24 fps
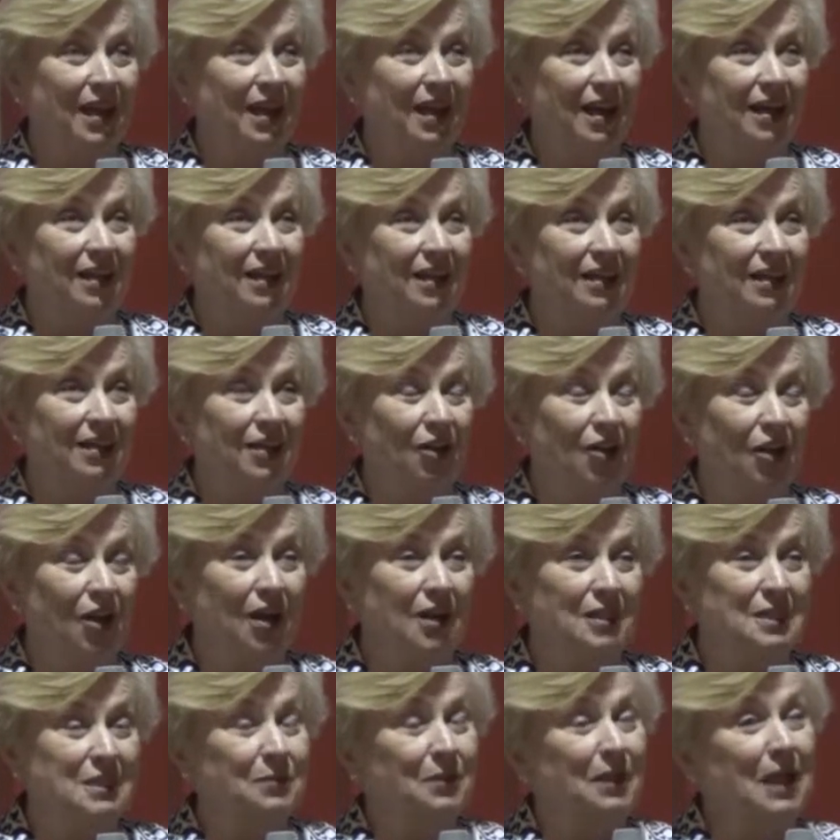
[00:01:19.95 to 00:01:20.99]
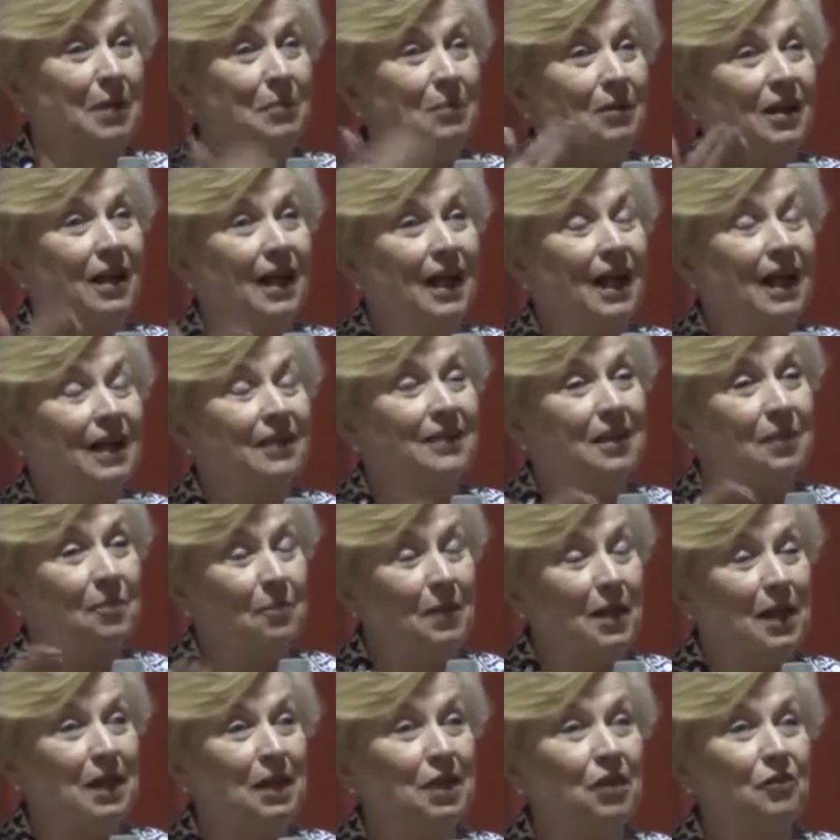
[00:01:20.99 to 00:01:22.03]
on the loss. But I'm glad that
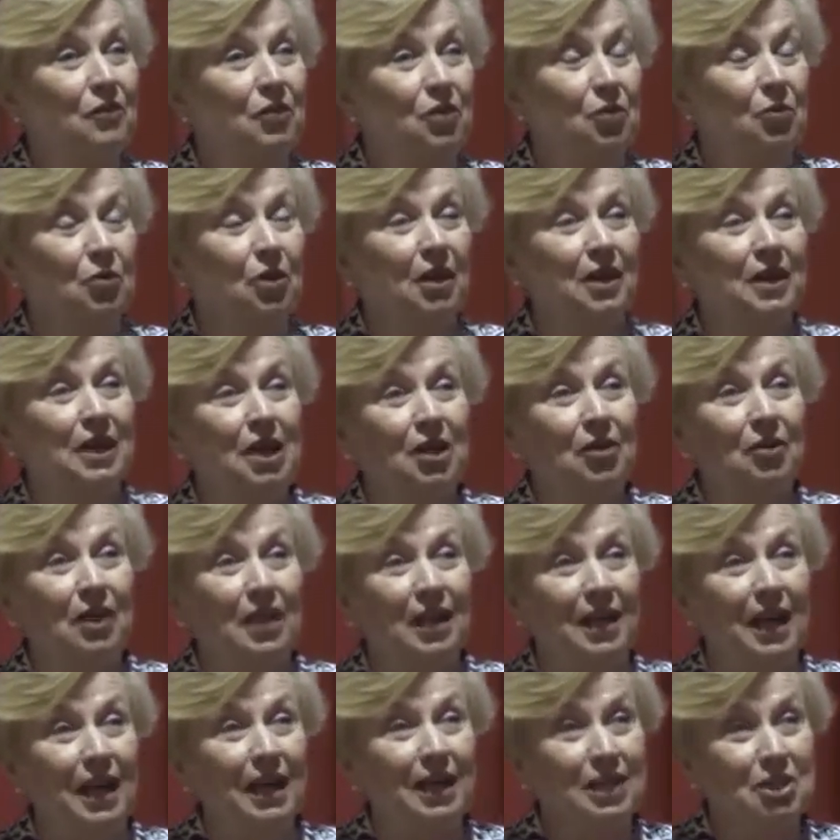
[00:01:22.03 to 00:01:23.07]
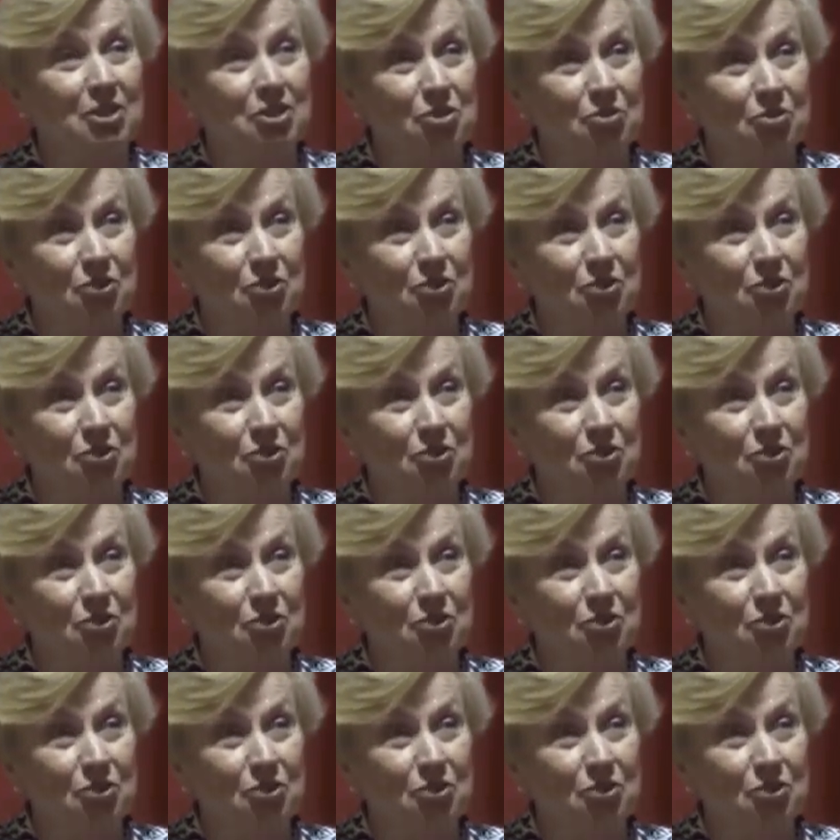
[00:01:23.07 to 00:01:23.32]
many of you are carrying on his